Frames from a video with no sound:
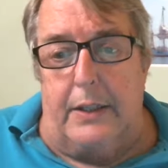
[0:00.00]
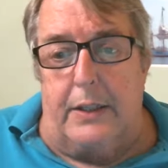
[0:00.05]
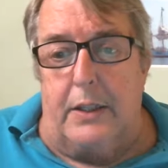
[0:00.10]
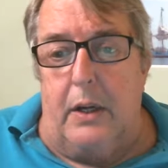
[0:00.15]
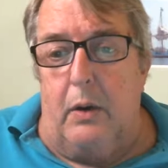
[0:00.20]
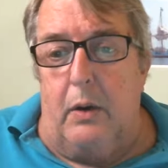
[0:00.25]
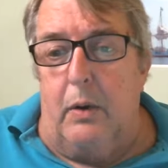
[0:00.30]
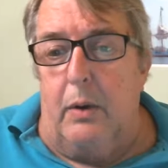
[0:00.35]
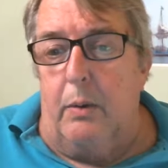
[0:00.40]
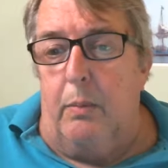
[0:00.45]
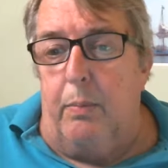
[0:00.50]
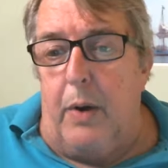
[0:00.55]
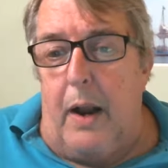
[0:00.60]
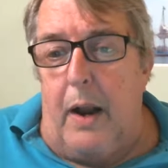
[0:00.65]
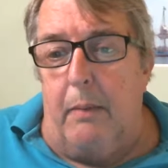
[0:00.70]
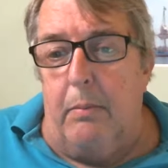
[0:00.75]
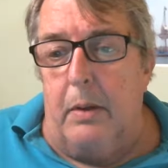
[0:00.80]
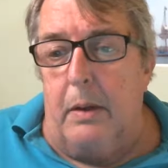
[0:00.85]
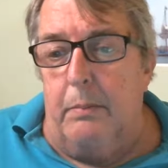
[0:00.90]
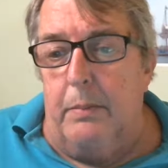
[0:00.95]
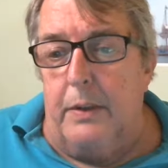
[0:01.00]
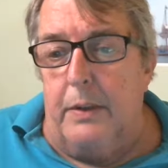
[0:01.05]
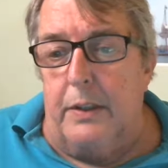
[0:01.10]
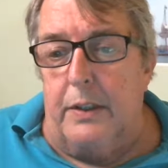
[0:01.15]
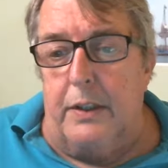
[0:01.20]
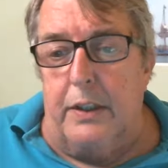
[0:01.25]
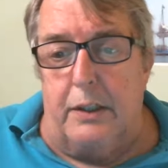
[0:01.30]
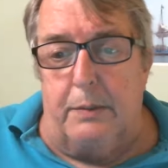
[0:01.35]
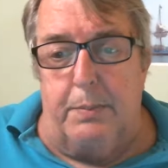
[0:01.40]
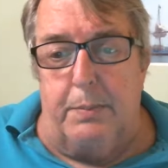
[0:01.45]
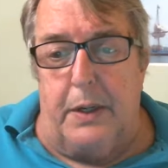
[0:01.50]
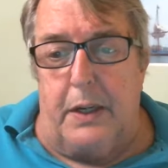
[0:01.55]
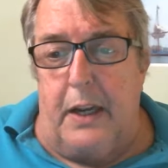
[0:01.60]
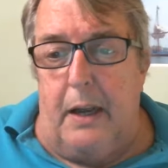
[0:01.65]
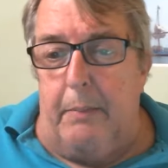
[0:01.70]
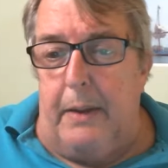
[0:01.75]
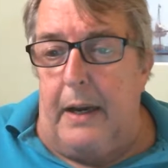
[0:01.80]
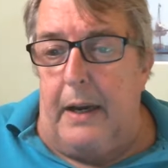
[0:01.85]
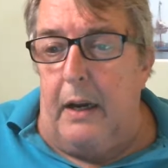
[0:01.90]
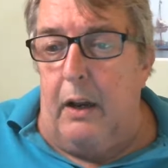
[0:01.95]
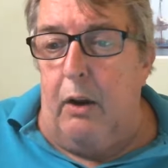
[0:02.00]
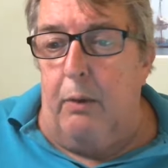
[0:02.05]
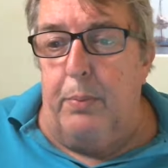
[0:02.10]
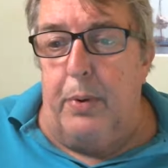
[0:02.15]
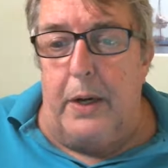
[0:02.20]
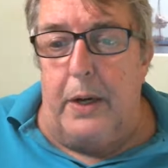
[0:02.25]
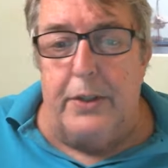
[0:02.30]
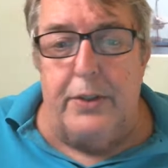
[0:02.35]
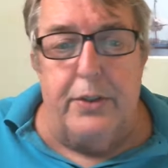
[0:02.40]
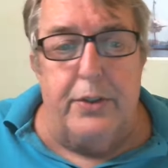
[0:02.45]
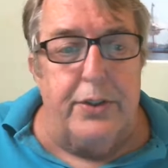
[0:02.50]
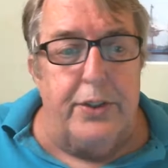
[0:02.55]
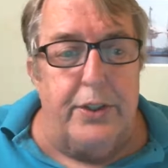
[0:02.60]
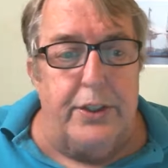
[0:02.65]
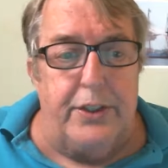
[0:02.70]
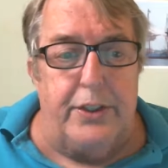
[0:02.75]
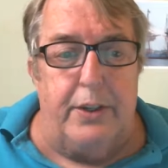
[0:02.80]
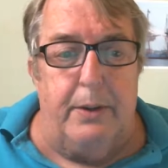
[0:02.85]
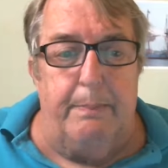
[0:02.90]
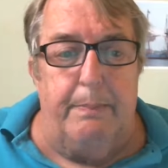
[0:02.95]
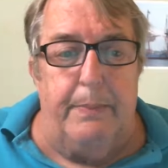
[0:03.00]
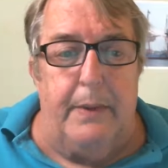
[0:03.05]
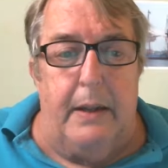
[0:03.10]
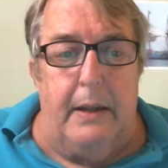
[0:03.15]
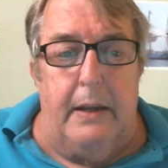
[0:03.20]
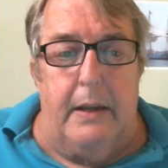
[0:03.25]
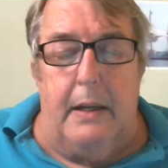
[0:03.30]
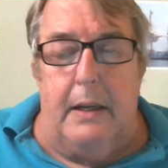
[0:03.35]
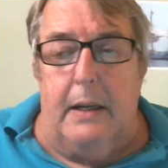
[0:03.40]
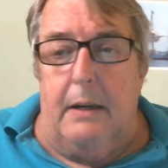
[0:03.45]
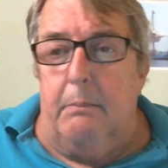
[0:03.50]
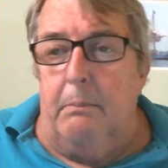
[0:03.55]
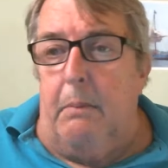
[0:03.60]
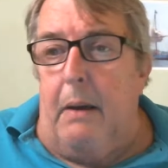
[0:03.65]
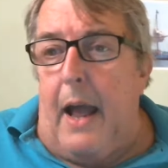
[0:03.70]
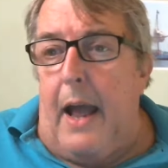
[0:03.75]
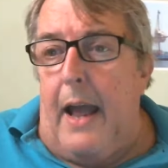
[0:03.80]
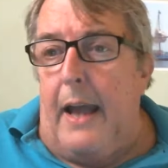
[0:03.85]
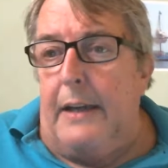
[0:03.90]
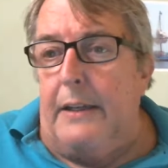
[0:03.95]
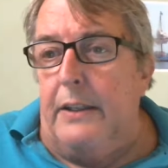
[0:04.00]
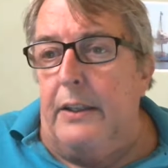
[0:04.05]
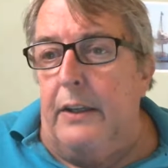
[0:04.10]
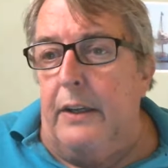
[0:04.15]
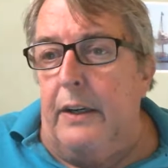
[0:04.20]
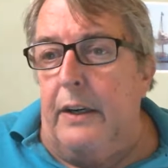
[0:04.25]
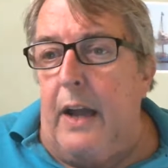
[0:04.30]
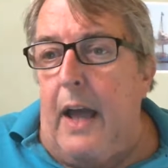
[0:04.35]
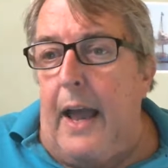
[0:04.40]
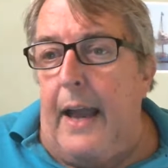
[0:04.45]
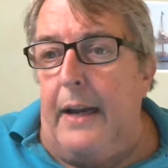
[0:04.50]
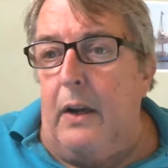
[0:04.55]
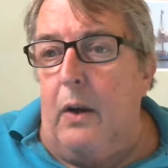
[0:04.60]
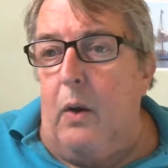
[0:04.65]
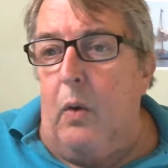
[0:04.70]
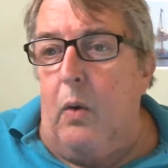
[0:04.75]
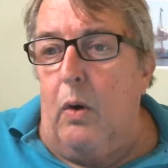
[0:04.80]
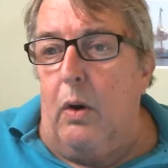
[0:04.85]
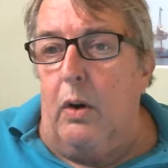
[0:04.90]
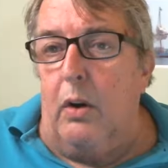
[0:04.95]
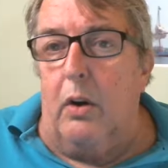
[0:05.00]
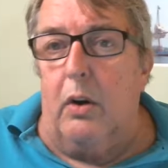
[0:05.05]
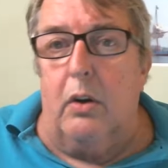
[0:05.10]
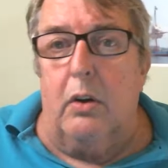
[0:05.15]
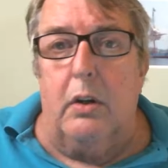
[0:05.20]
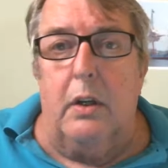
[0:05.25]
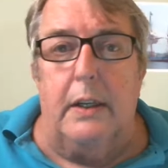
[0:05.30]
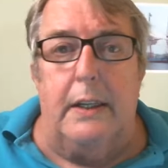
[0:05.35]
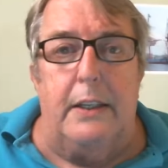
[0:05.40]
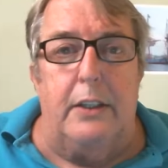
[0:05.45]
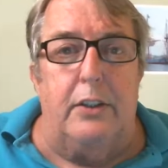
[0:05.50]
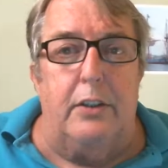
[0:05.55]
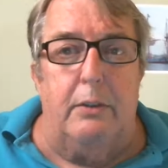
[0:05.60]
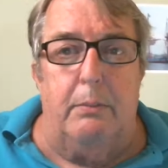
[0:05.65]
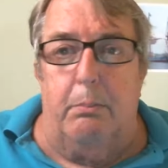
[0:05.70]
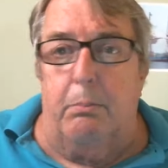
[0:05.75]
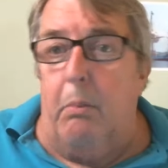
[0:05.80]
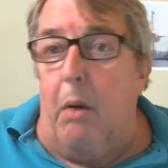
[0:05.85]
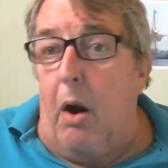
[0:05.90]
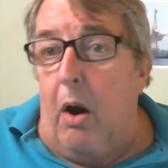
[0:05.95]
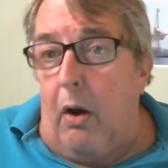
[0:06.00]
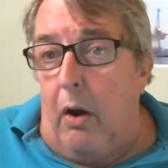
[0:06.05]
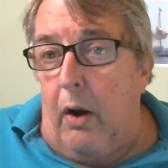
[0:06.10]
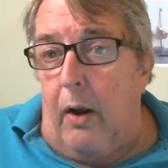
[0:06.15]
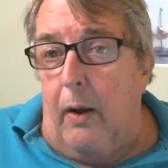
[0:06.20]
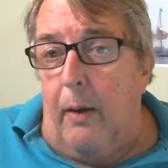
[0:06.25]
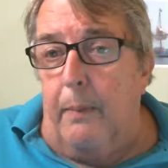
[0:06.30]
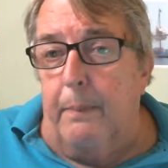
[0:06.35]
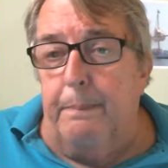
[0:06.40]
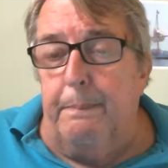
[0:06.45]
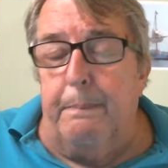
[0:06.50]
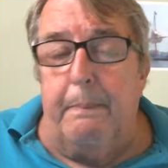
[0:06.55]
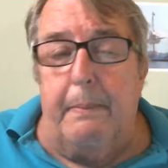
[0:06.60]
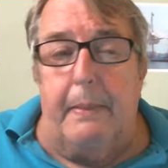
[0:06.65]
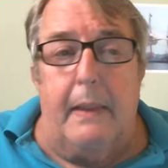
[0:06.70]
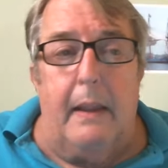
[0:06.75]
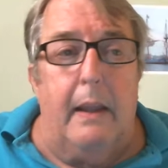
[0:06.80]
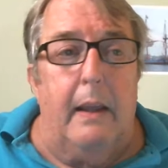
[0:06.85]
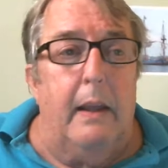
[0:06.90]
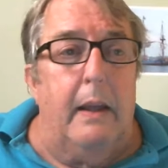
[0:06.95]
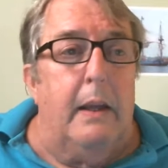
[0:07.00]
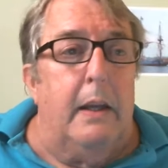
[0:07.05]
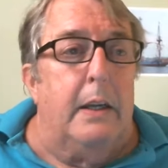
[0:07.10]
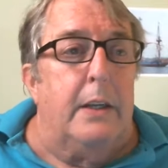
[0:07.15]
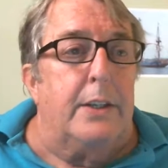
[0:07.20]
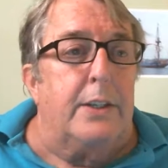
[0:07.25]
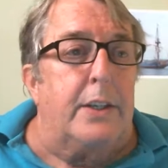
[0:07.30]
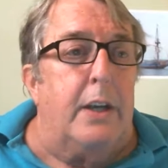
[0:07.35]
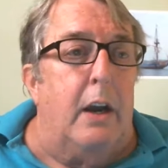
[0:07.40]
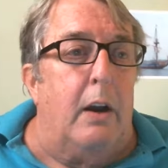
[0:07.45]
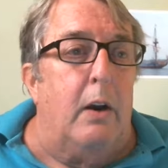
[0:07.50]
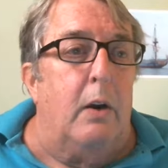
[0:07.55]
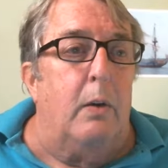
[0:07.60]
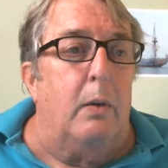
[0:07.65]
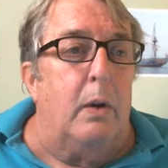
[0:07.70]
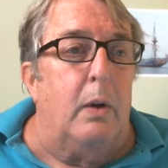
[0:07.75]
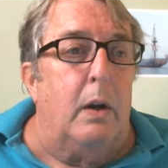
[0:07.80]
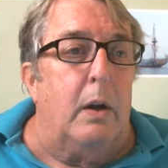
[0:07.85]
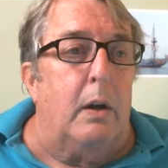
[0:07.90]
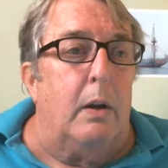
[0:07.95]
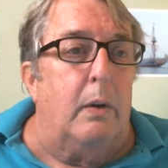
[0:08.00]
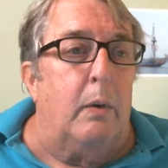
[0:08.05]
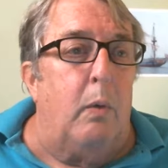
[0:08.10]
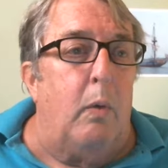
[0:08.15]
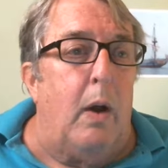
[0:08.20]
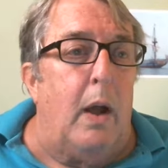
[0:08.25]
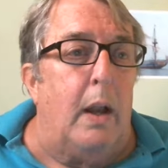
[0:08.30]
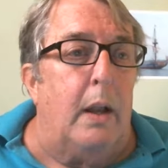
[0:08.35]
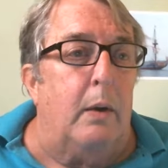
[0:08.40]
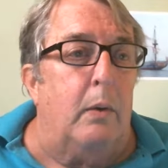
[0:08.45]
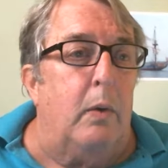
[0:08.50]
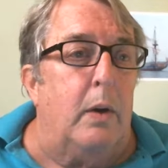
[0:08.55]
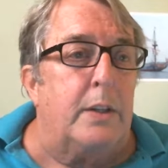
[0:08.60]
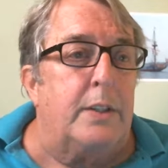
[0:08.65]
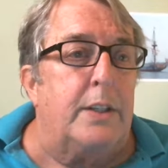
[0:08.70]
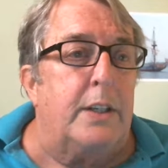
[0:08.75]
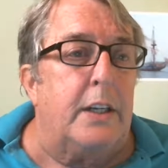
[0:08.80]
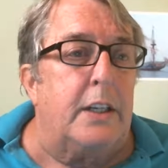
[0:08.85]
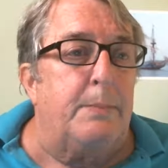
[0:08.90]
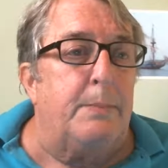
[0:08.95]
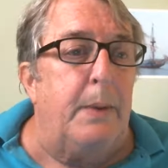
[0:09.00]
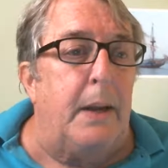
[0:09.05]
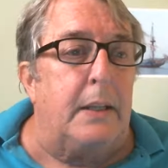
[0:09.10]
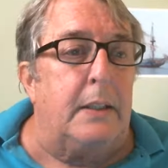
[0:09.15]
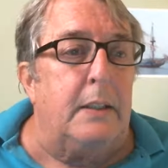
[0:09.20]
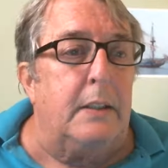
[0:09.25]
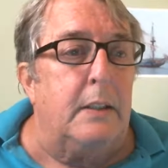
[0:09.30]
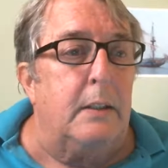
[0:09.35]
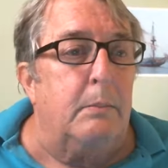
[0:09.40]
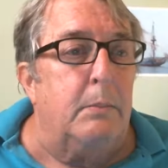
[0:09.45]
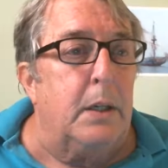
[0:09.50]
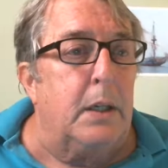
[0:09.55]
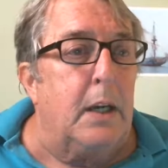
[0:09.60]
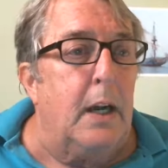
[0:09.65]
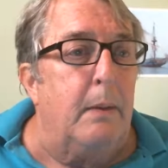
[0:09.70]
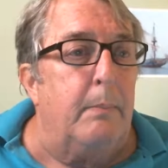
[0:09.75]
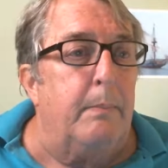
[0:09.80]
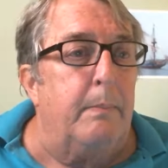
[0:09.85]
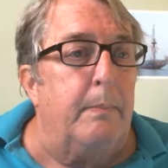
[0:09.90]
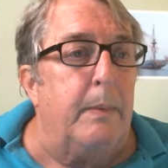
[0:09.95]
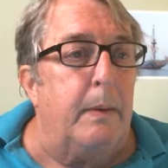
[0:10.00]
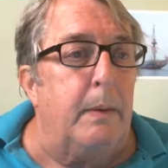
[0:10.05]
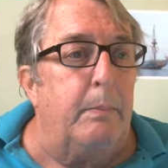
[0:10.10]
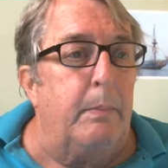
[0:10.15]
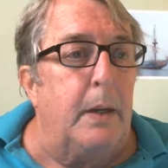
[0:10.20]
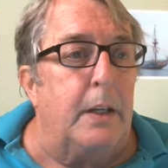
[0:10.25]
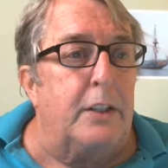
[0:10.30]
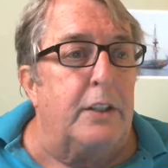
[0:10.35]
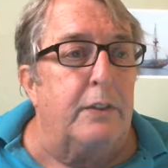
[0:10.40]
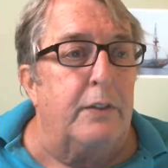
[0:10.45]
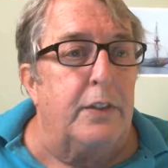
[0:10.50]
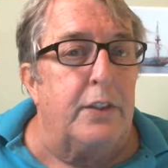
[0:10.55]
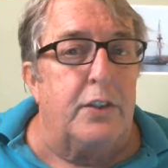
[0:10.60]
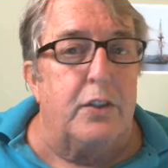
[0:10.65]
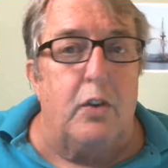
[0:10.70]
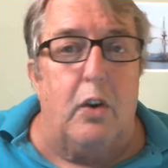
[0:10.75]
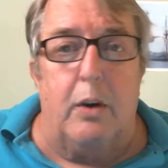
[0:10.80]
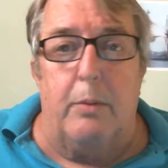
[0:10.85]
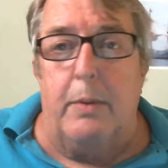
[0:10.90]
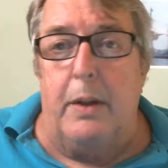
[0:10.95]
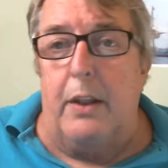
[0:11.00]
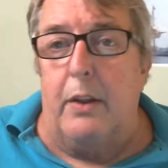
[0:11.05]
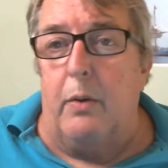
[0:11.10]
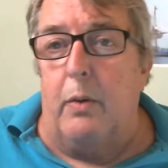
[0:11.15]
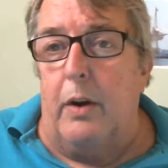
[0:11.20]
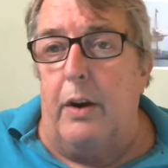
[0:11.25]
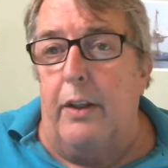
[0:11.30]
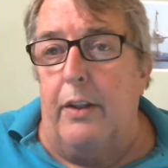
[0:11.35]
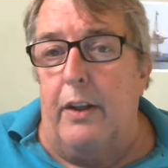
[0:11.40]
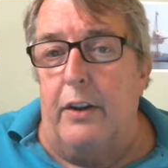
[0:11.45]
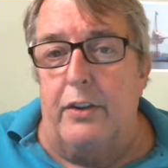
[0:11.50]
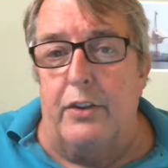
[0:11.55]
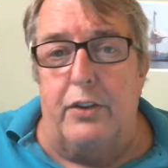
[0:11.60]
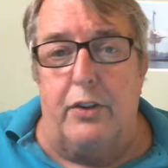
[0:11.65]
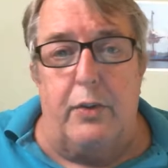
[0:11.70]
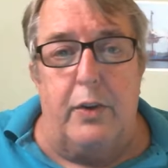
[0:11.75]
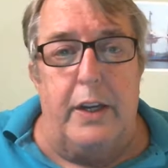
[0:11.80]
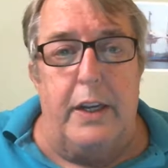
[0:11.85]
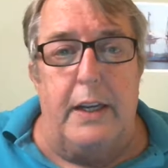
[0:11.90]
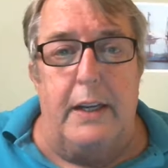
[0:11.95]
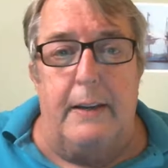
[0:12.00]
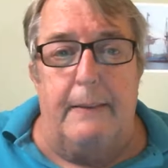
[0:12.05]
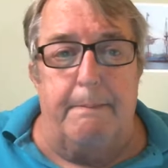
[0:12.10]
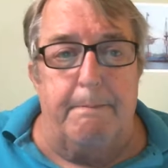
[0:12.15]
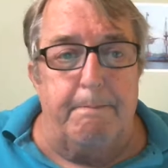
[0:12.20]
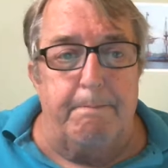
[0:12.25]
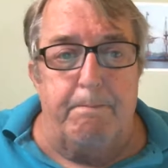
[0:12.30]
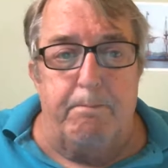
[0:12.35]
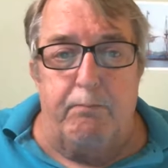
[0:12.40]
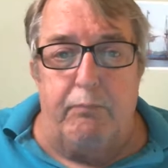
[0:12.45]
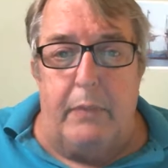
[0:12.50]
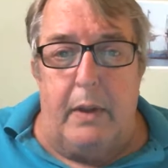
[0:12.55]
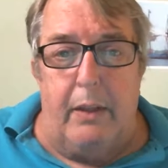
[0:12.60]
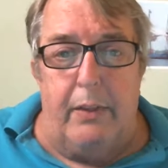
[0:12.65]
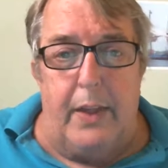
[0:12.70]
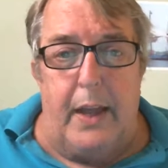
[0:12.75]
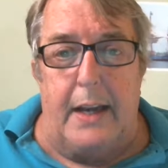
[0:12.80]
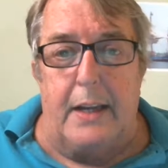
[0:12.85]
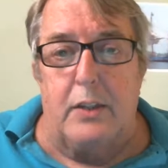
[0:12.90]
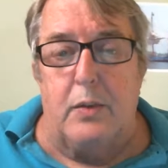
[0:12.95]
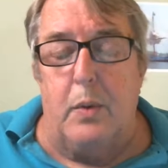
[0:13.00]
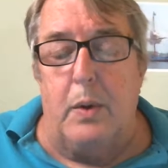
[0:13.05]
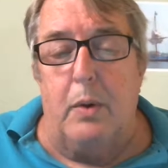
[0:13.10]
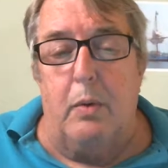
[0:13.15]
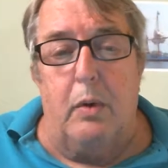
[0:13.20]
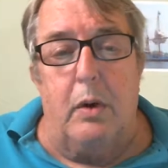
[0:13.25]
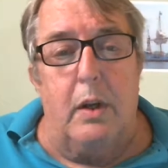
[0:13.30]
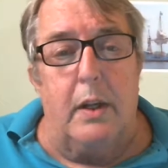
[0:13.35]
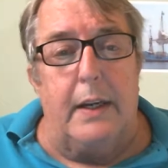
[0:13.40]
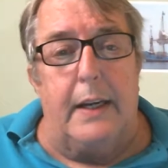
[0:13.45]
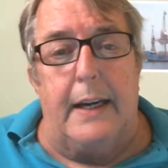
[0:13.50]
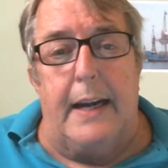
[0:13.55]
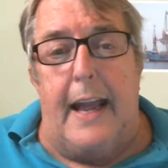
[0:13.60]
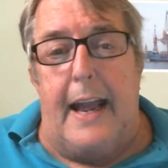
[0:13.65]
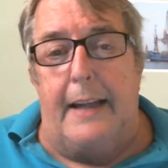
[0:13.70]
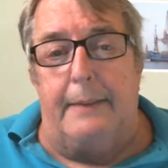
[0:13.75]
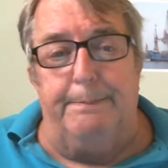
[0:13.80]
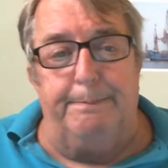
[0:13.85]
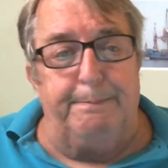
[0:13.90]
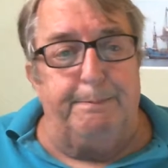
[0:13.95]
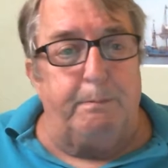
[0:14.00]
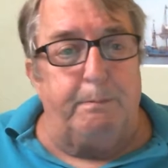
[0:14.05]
so it'll probably just become a low pressure system by tonight or early tomorrow. So while it wasn't expected to become much of a storm, either one of those 3 things we were looking at,